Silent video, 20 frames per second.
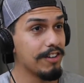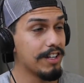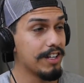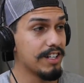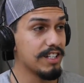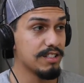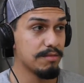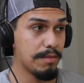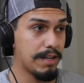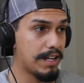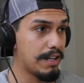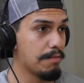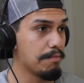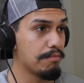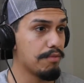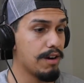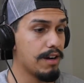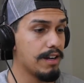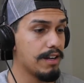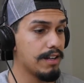And he's making
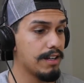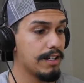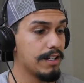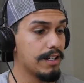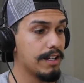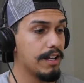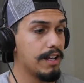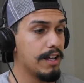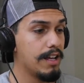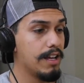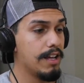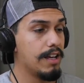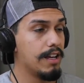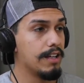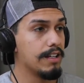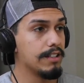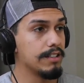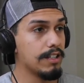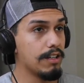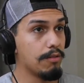break. And
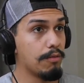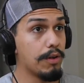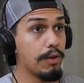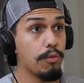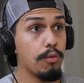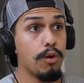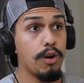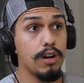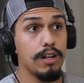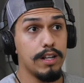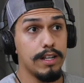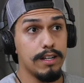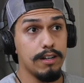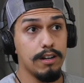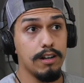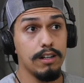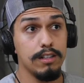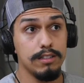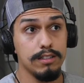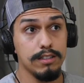he said, we want a
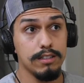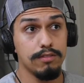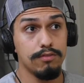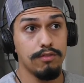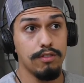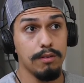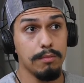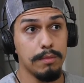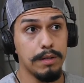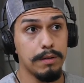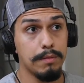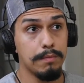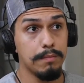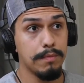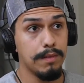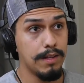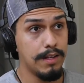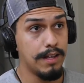contest from him,